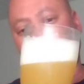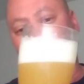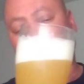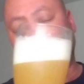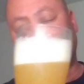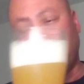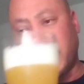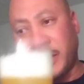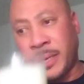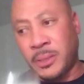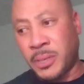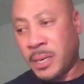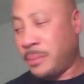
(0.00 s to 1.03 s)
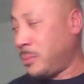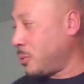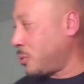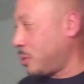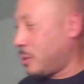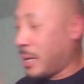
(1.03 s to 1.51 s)
you should do it in the daytime.
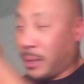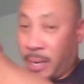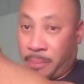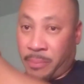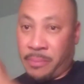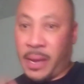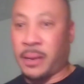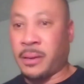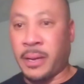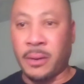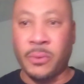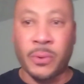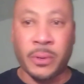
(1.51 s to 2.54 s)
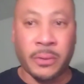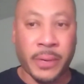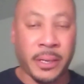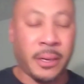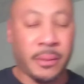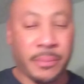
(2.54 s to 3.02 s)
You'll see that lamp back in that corner
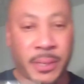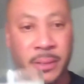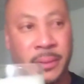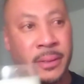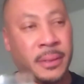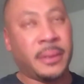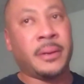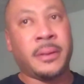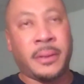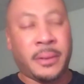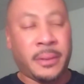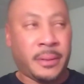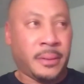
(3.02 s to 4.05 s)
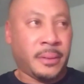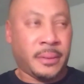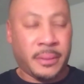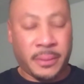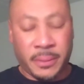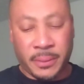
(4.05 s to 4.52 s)
right there. But
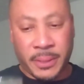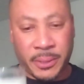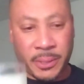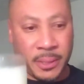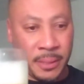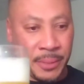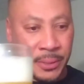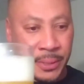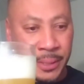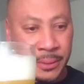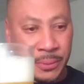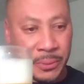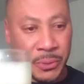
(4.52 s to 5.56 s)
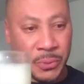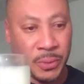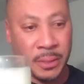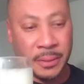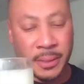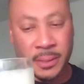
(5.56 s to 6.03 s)
so I said, let me go ahead and do this
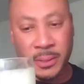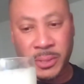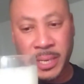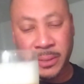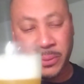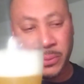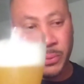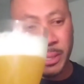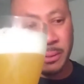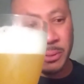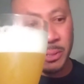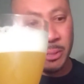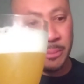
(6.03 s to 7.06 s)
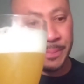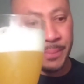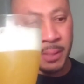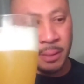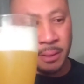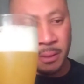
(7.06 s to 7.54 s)
one. Get this out of the way. So
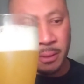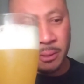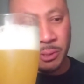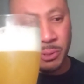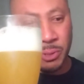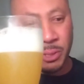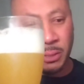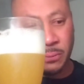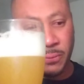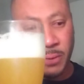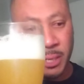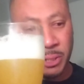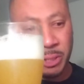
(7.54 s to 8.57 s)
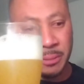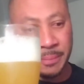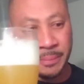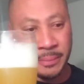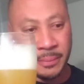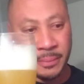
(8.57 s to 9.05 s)
juicy, fresh,
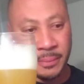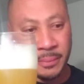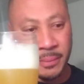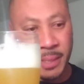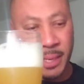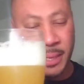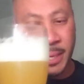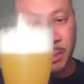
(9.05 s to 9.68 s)
and